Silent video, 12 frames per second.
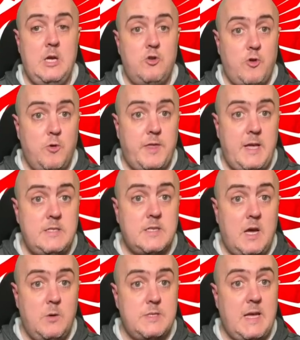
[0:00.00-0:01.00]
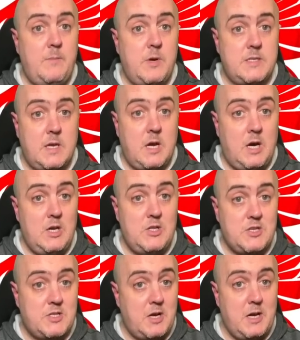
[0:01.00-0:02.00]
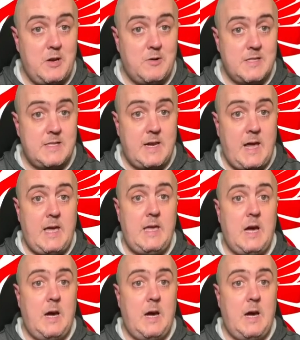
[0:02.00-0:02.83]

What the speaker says: Truth is, I was at my psychologist earlier on today.